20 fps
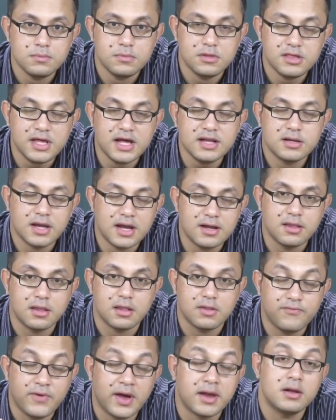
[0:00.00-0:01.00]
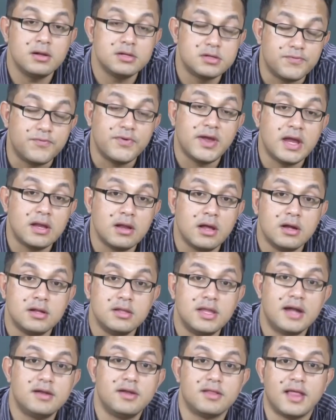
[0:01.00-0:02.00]
So that gets his final
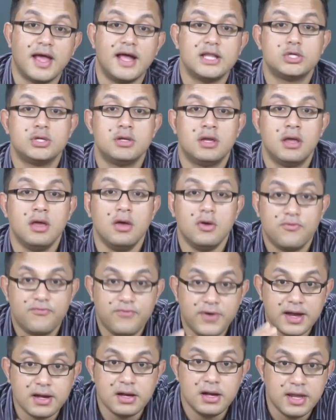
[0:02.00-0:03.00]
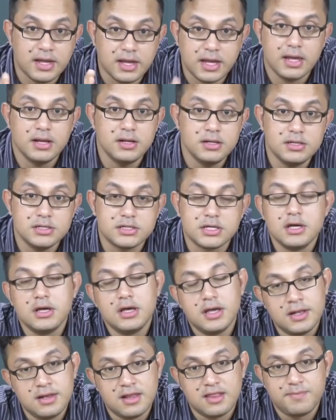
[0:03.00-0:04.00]
defeat, that is actually finally killed
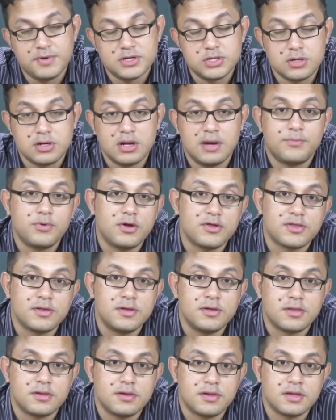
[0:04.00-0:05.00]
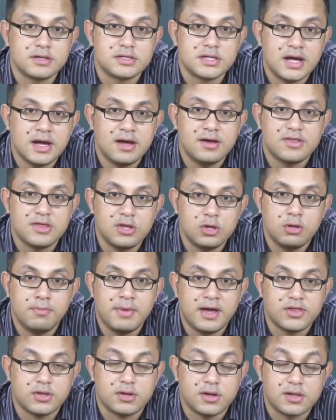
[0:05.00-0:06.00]
in this particular process, this entire
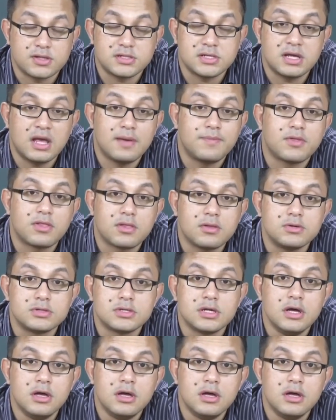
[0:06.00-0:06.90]
sadomasochistic episode,